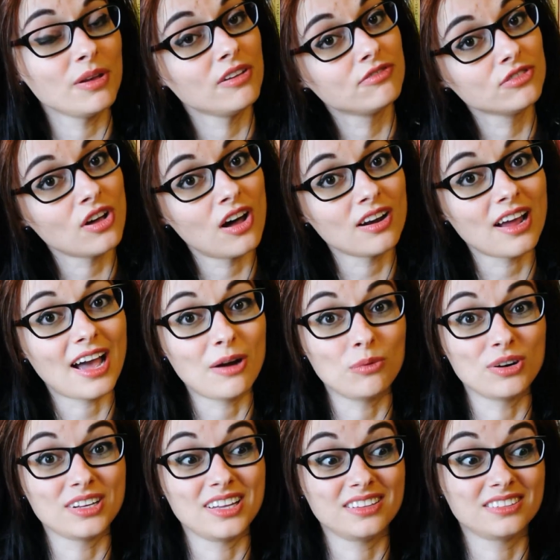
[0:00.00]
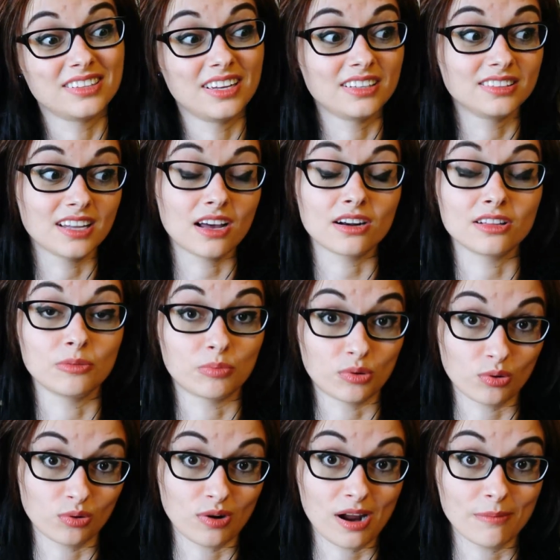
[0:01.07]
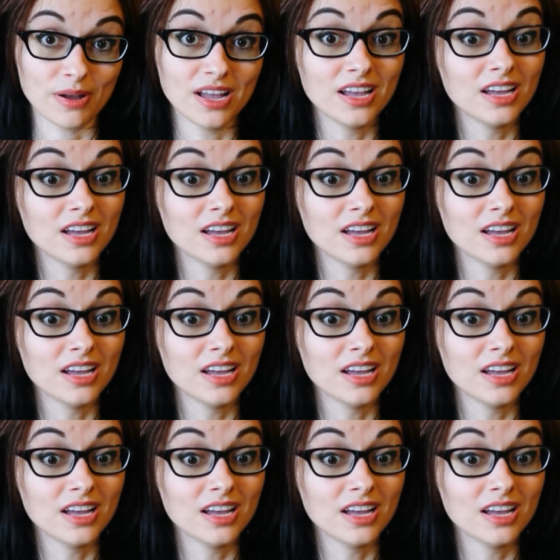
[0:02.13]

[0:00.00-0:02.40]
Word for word: If not, I would get kicked out of the program.